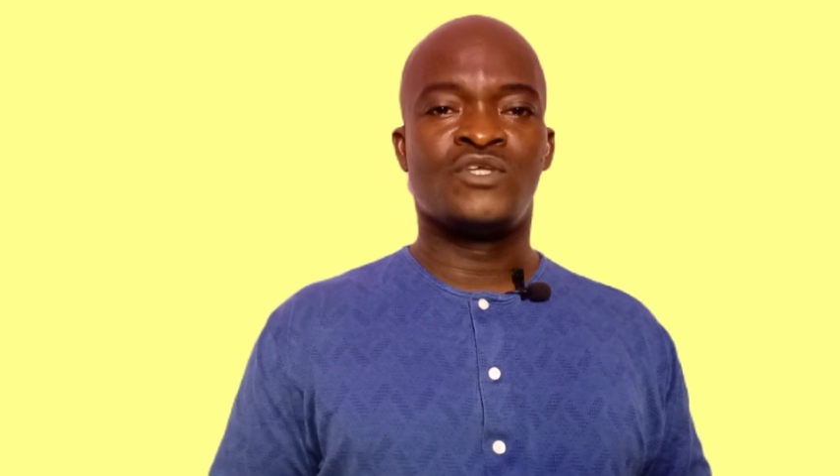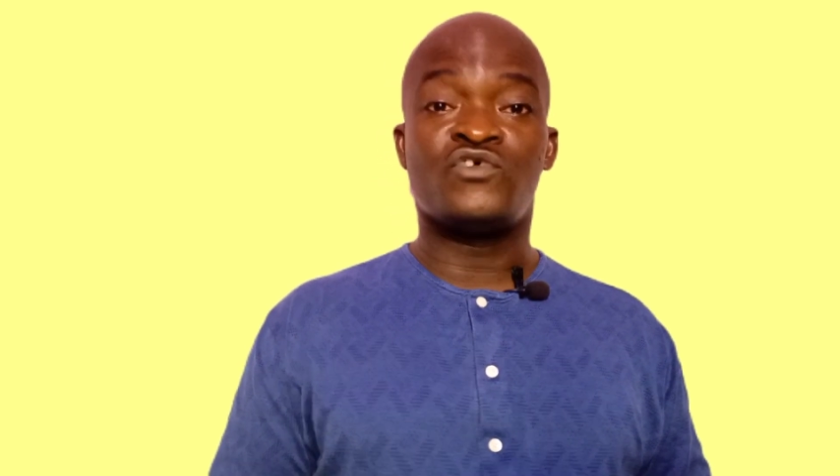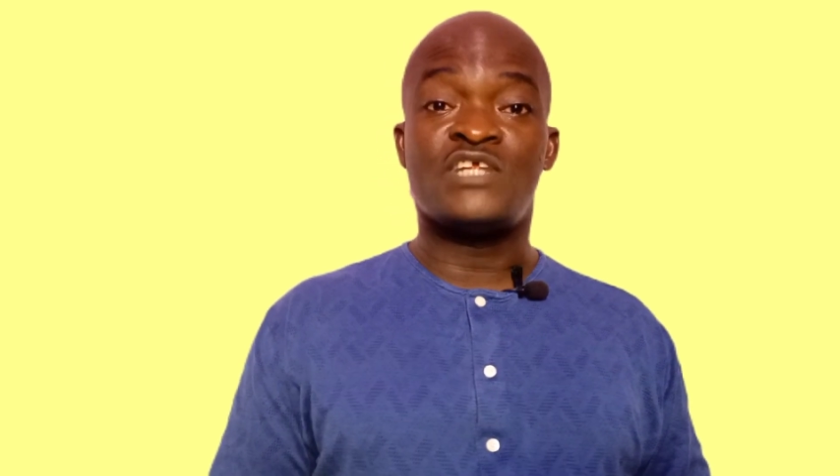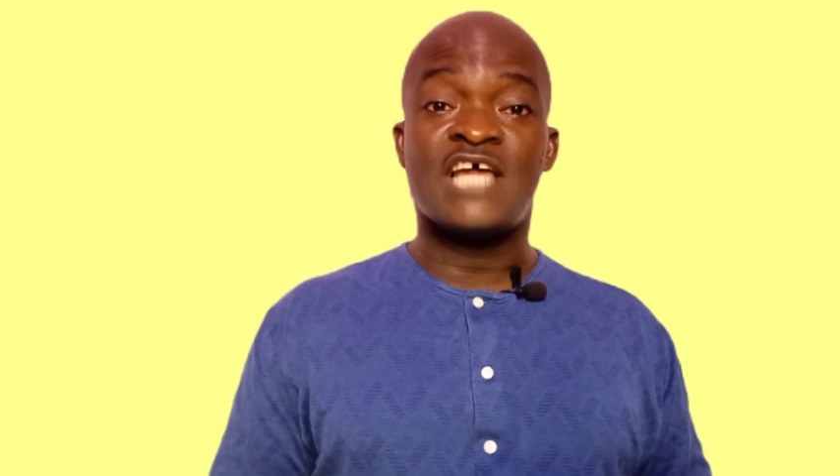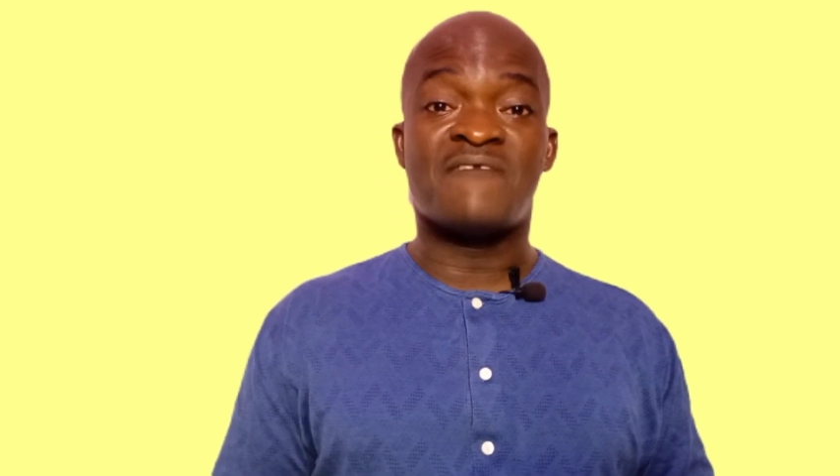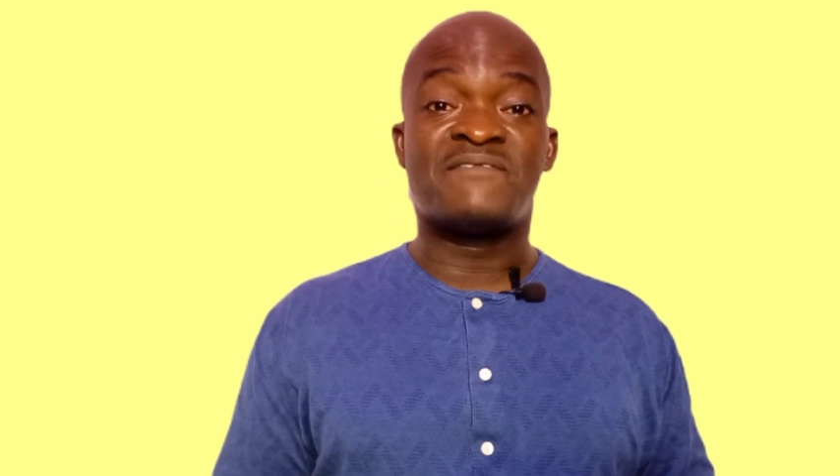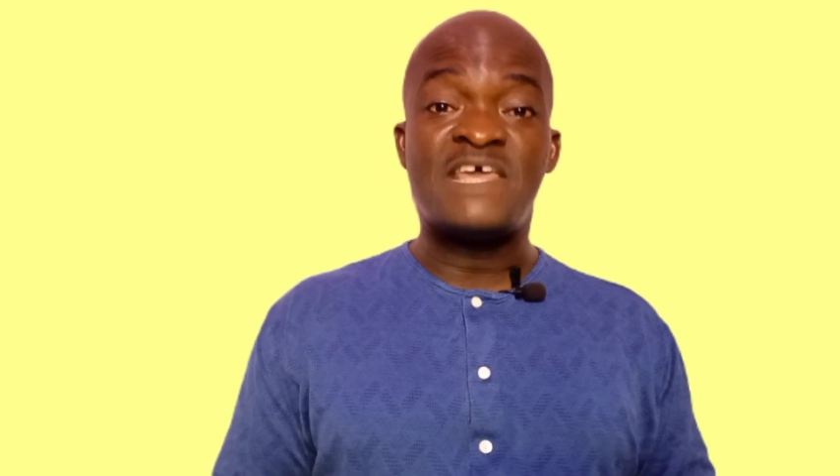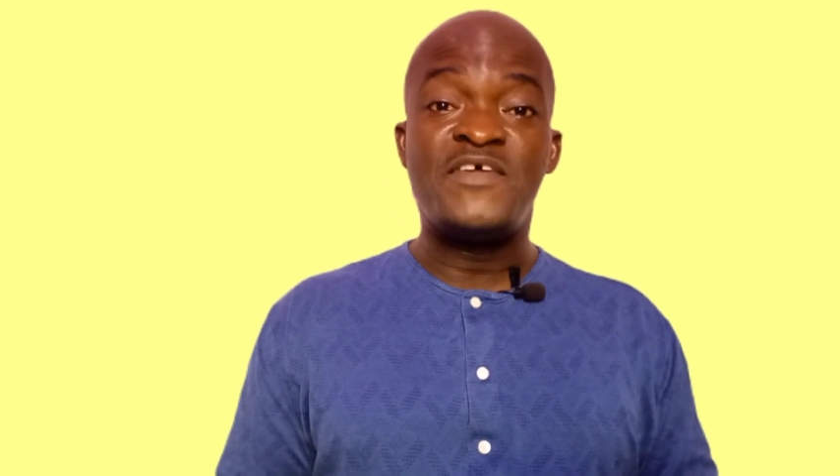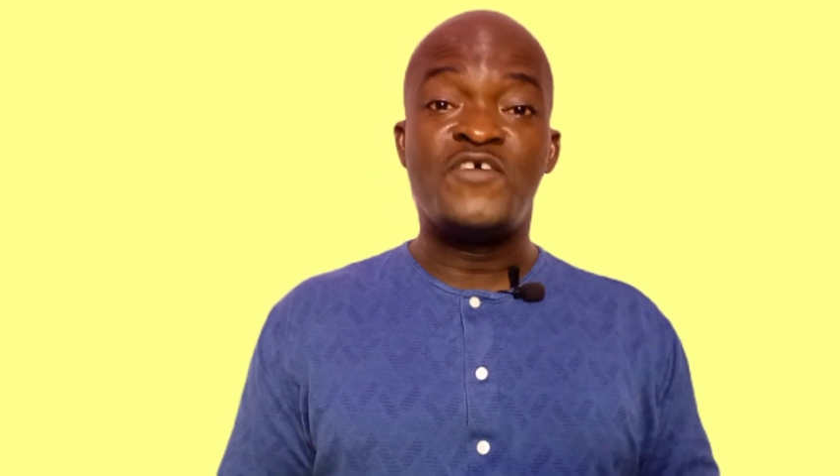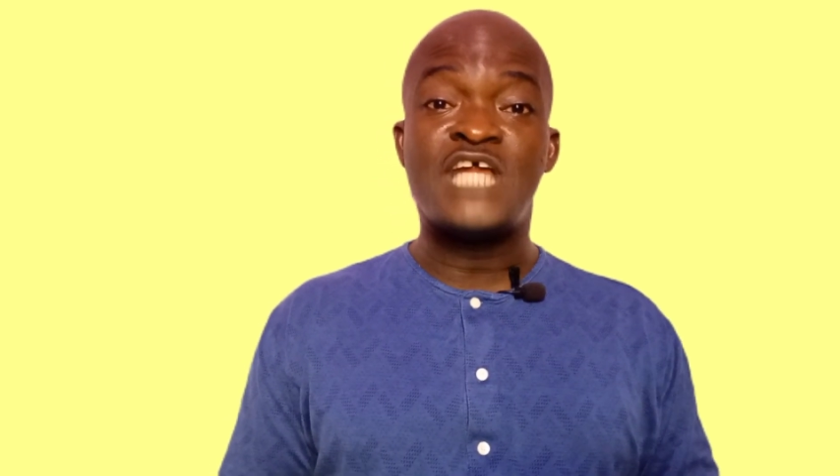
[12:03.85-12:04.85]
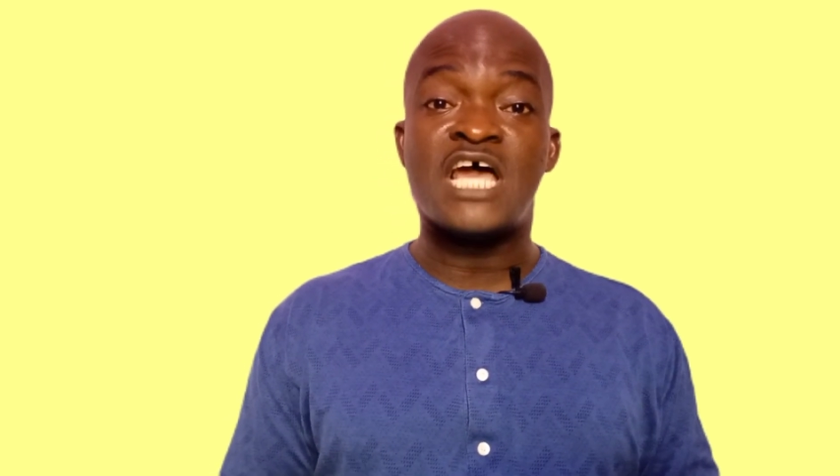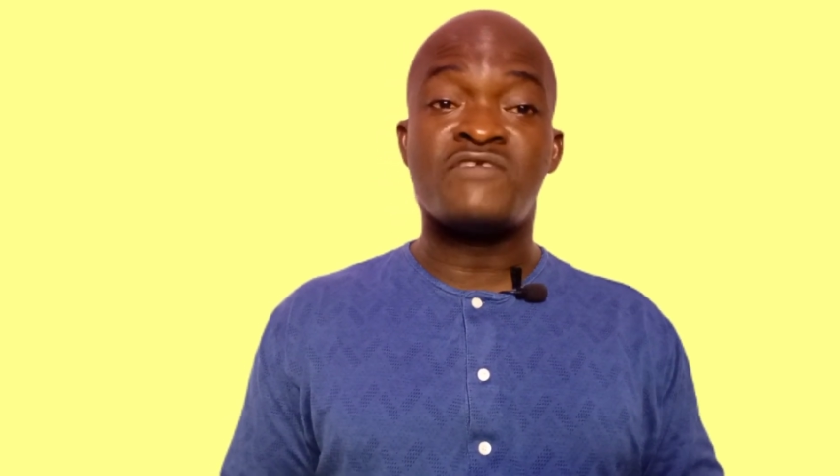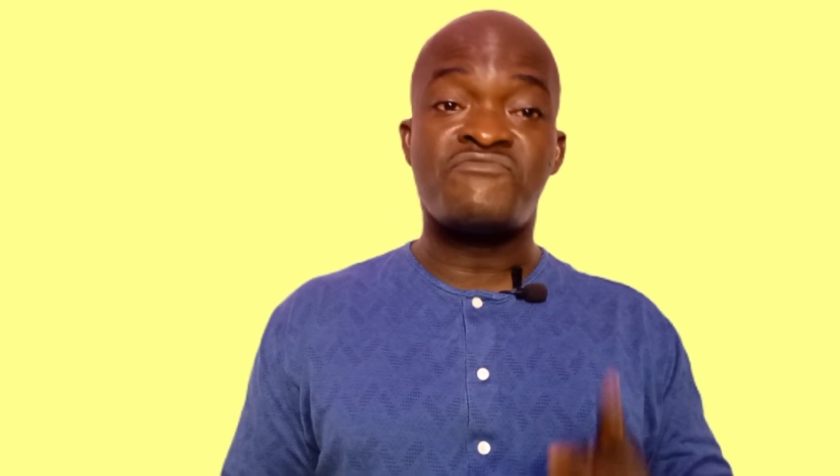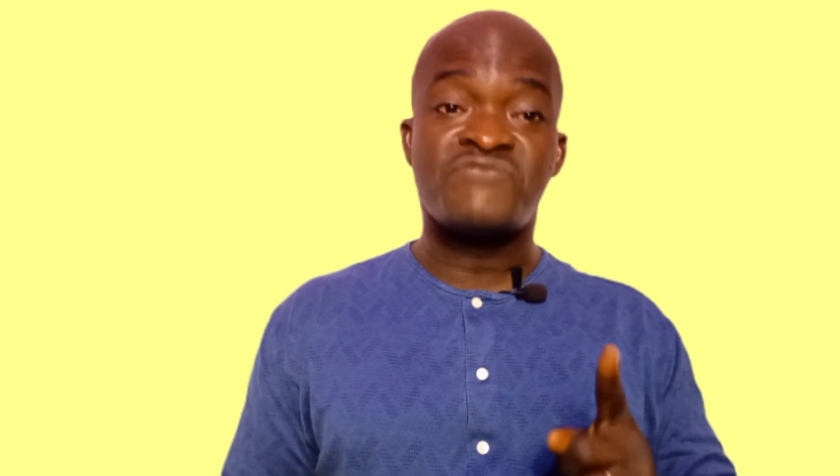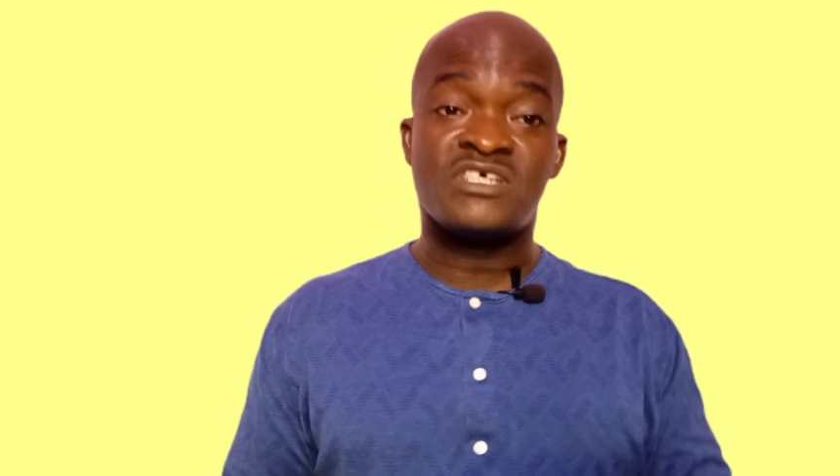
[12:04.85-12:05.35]
Today, I've given you
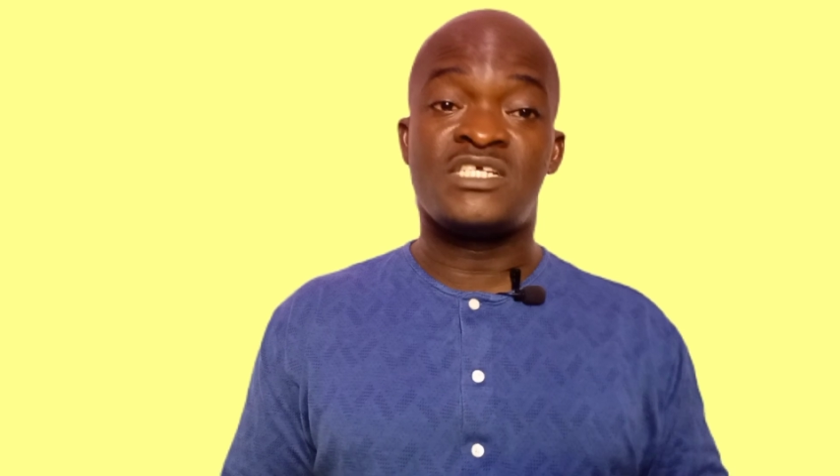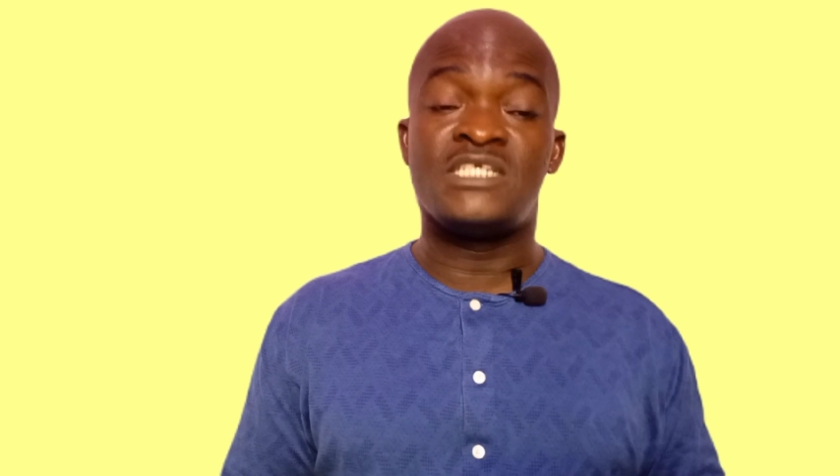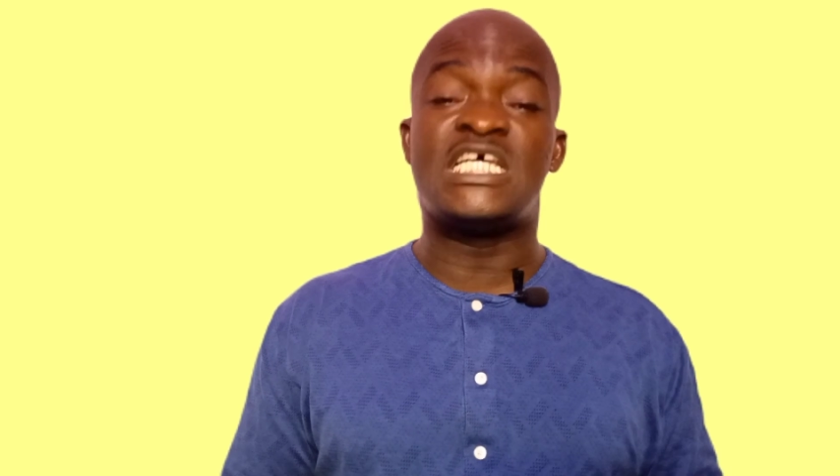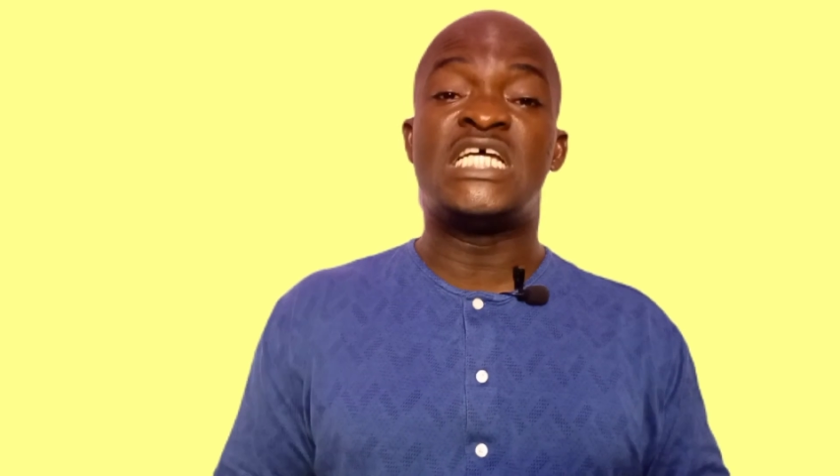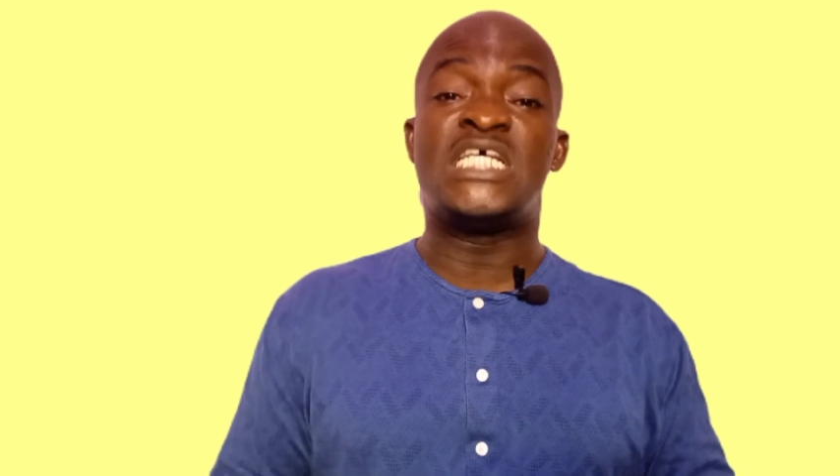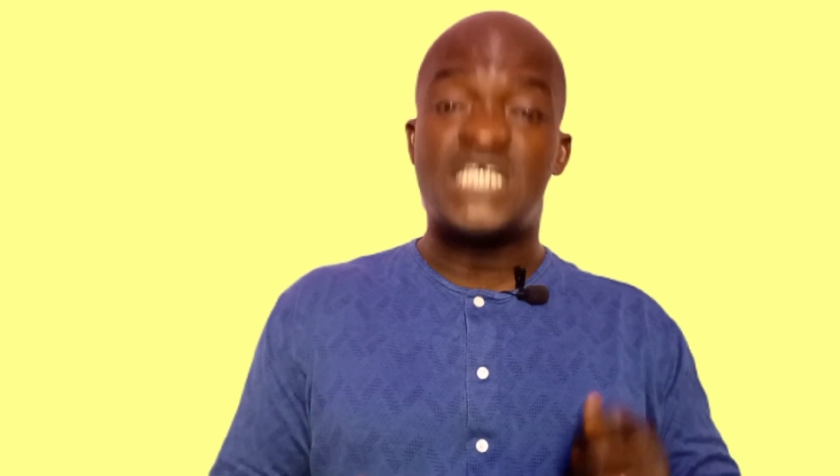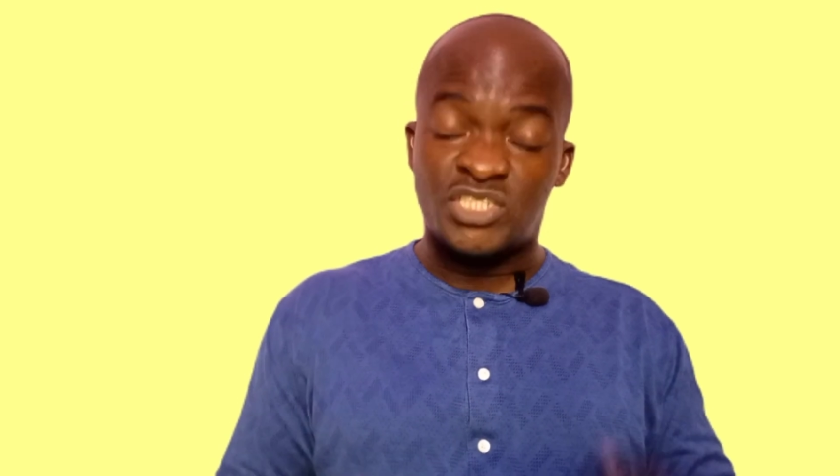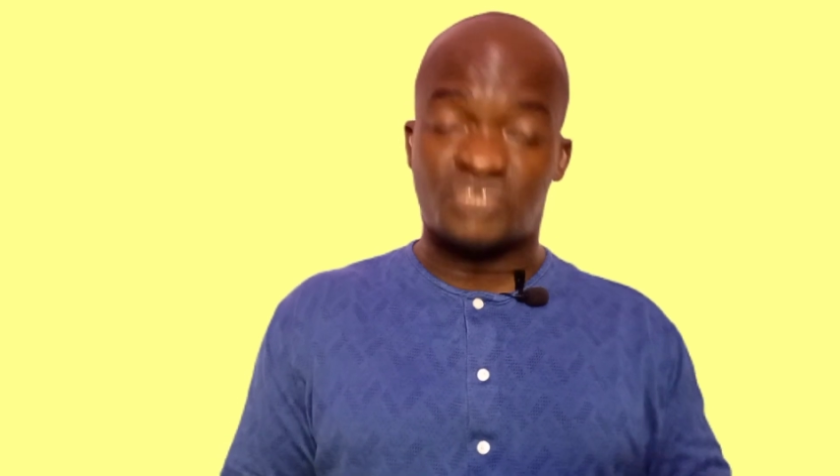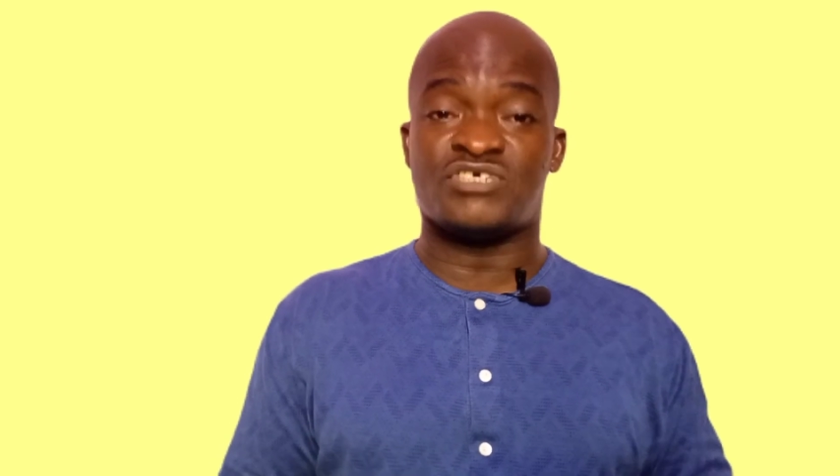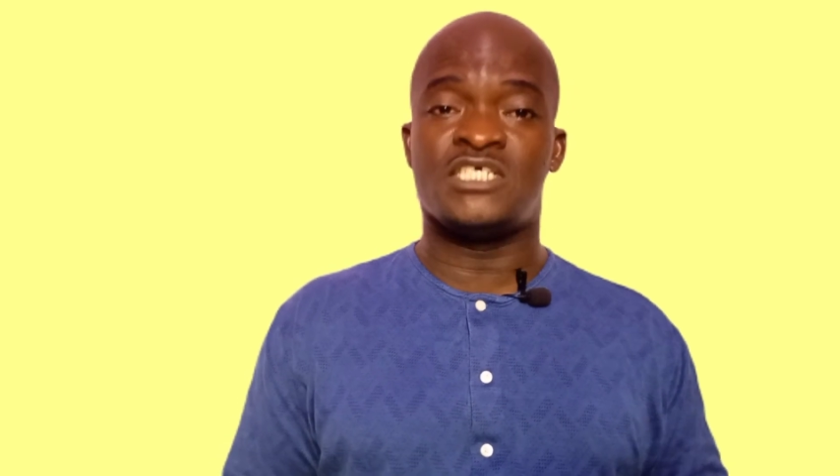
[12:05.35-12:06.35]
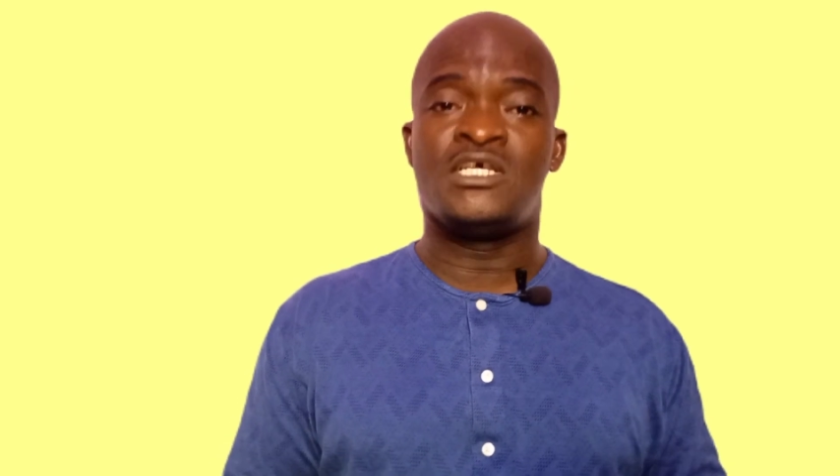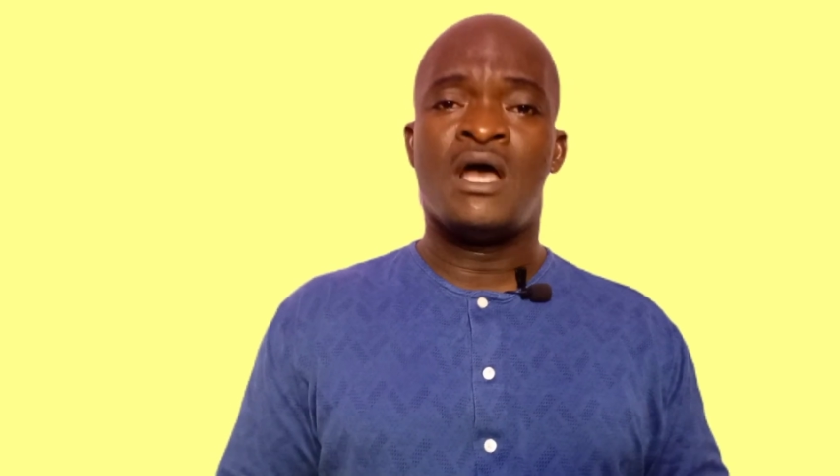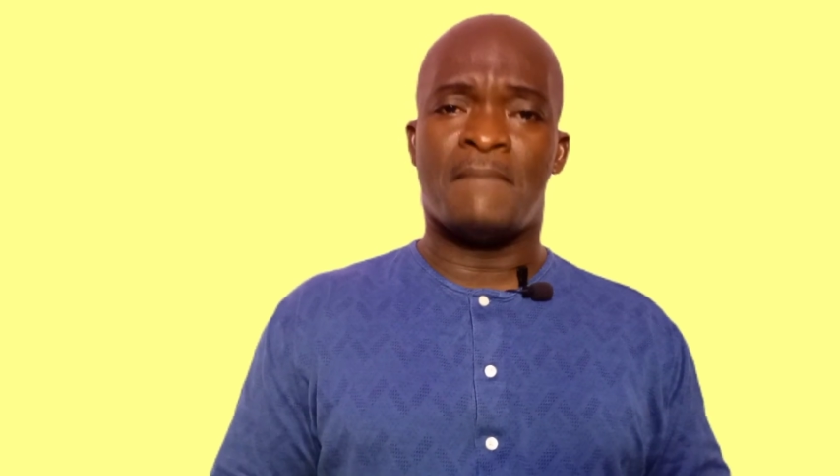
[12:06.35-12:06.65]
the history